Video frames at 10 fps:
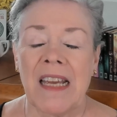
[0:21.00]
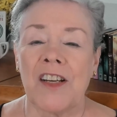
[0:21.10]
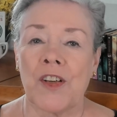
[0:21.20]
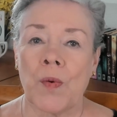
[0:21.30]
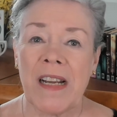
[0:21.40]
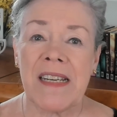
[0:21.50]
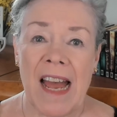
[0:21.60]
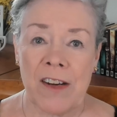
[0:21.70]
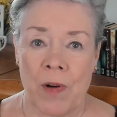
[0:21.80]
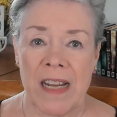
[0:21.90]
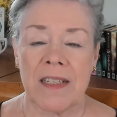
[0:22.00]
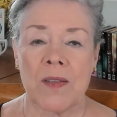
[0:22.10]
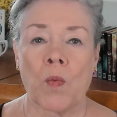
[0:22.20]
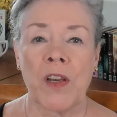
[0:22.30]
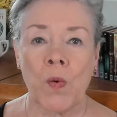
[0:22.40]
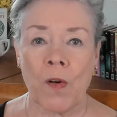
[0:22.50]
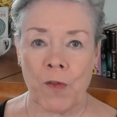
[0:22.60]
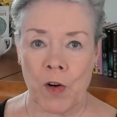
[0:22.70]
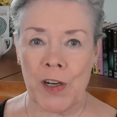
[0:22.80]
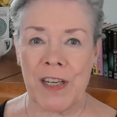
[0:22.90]
Direct address: when you
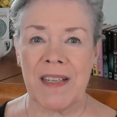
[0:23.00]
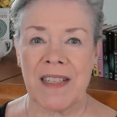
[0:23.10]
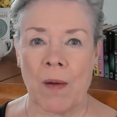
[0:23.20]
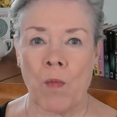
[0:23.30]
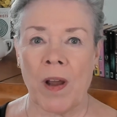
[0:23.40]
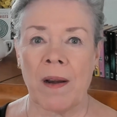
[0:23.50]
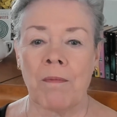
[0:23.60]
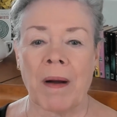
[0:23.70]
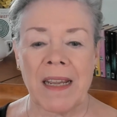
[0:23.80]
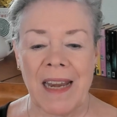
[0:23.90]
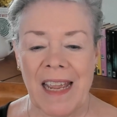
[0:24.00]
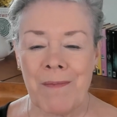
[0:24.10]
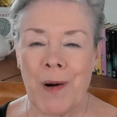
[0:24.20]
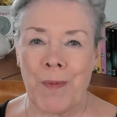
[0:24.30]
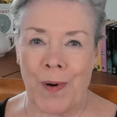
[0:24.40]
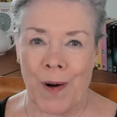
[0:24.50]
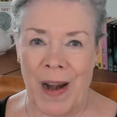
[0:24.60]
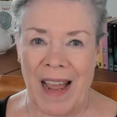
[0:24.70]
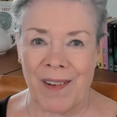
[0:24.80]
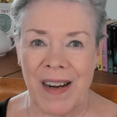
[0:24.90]
refer to someone by name or
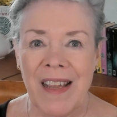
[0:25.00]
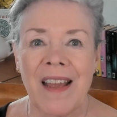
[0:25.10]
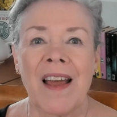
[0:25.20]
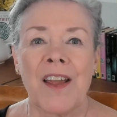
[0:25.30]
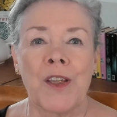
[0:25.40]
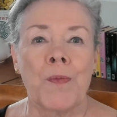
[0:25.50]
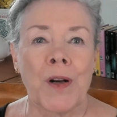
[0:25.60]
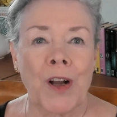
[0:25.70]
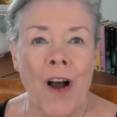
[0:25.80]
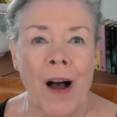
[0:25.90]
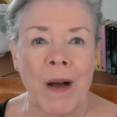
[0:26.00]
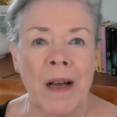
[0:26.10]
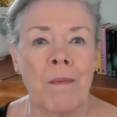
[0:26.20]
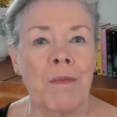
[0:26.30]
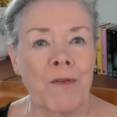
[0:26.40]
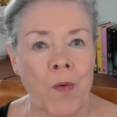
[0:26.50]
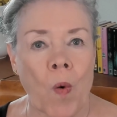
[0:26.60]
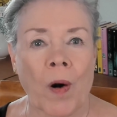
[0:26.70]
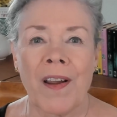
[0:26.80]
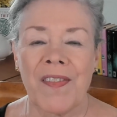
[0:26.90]
pronoun, you put a comma
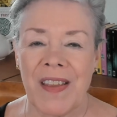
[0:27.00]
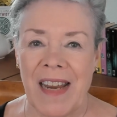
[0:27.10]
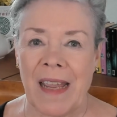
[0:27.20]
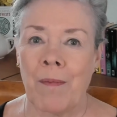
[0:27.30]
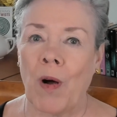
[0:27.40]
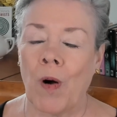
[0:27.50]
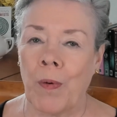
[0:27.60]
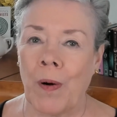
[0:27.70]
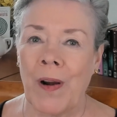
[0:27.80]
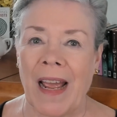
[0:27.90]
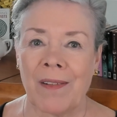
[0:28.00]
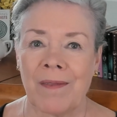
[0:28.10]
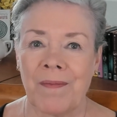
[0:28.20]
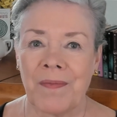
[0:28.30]
before the name or pronoun.